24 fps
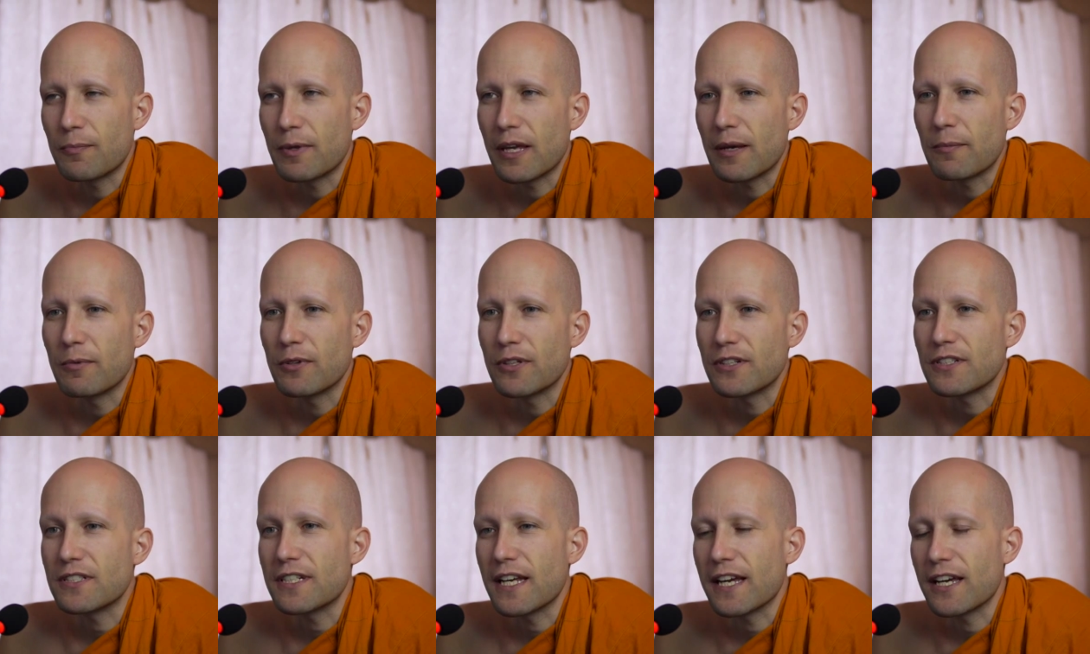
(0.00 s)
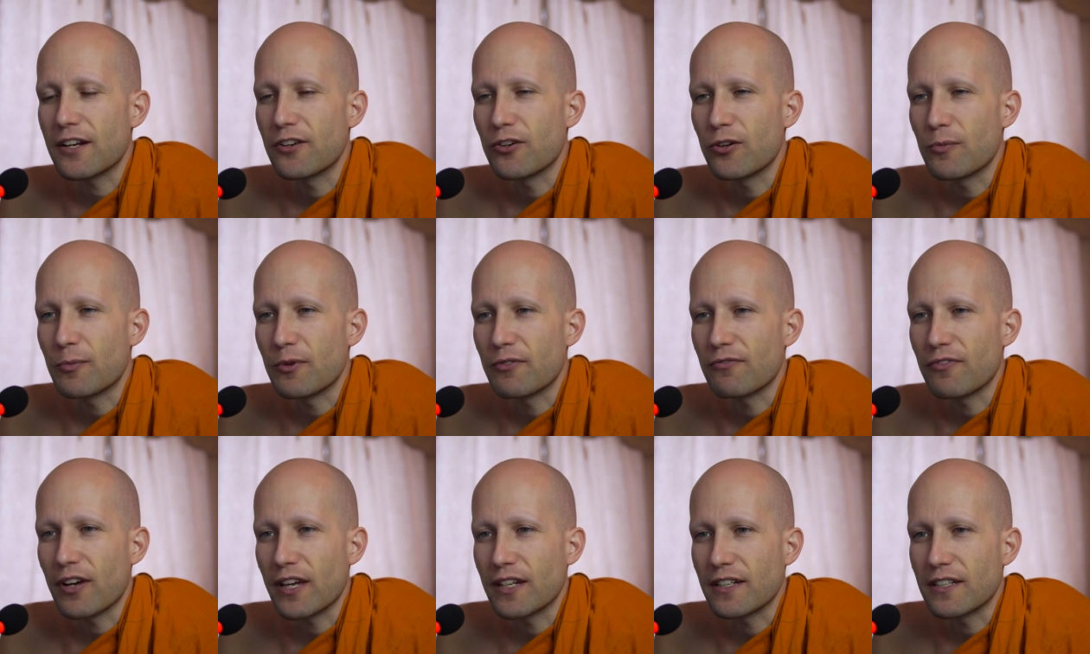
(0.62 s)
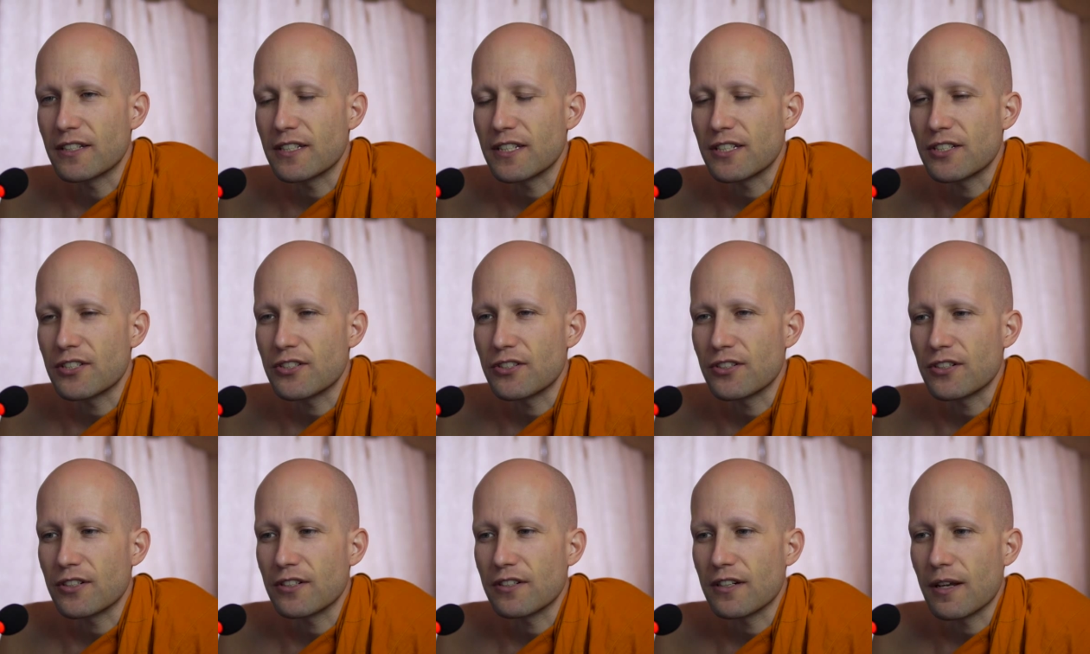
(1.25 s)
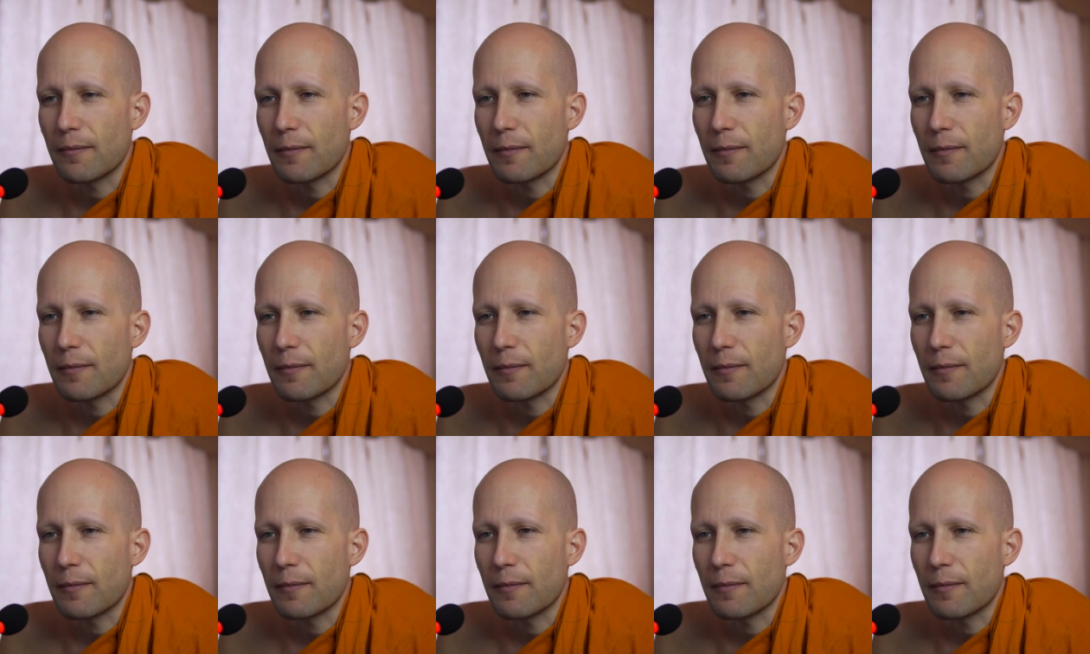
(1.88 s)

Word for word: be able to stay at home and find a teacher.